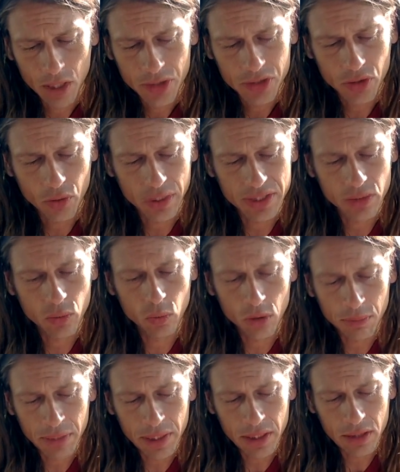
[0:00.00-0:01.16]
So as a
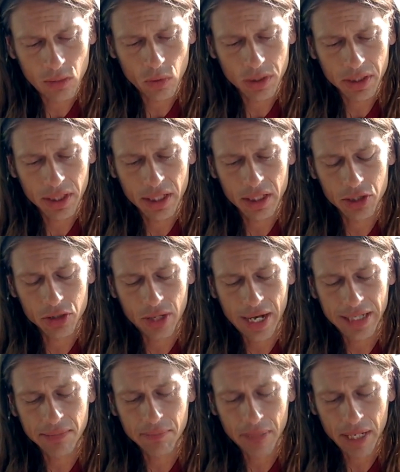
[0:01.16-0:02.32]
woman, one can
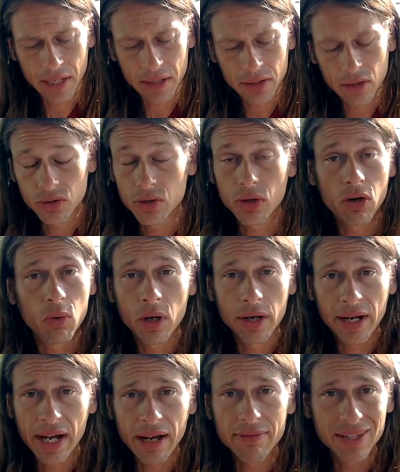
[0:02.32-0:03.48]
attract men who don't want to
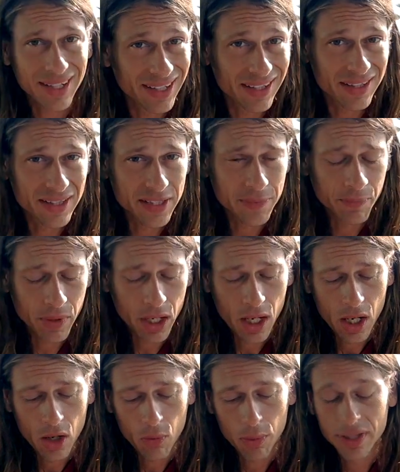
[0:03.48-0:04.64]
have kids,
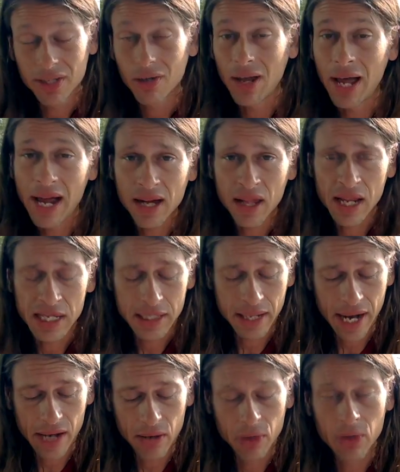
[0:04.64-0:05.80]
but they'll act like
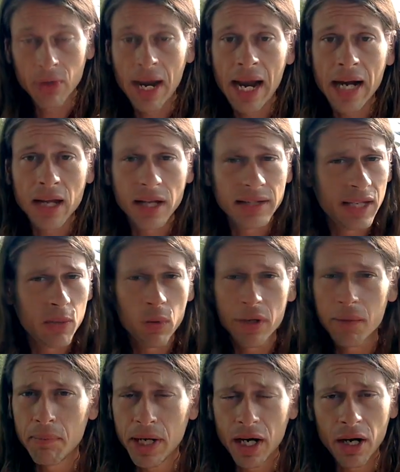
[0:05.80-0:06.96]
that, or they'll act like they want to
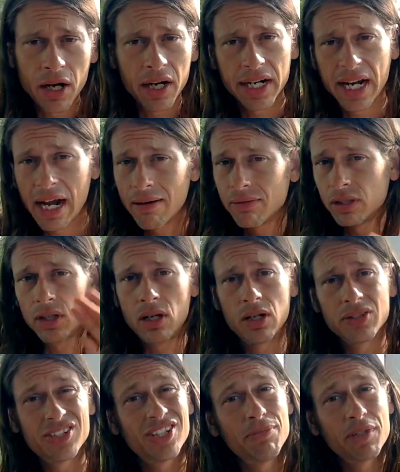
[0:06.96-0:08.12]
marry and have the
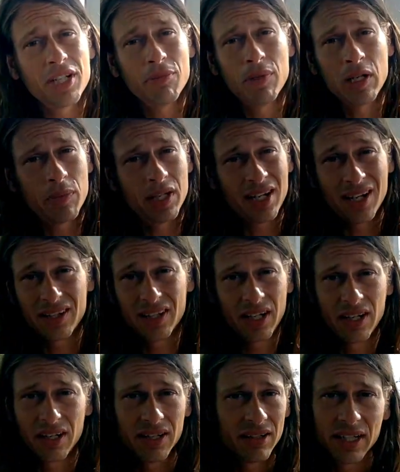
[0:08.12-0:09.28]
long-term commitment, and
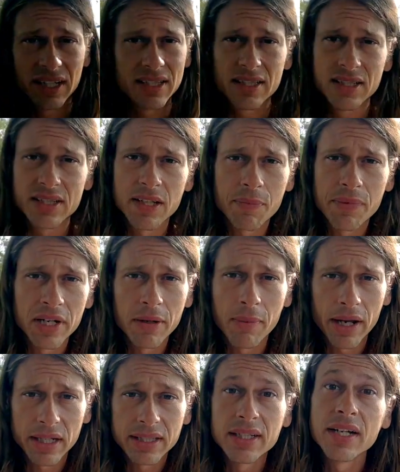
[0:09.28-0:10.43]
it's something
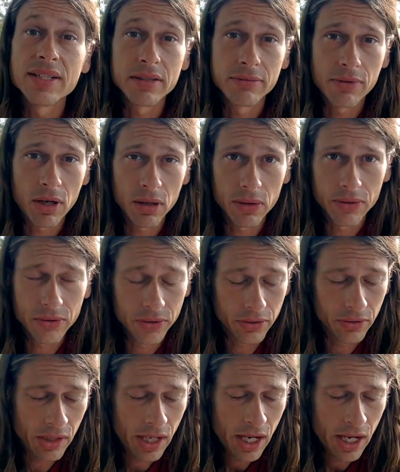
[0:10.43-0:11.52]
about it doesn't follow through.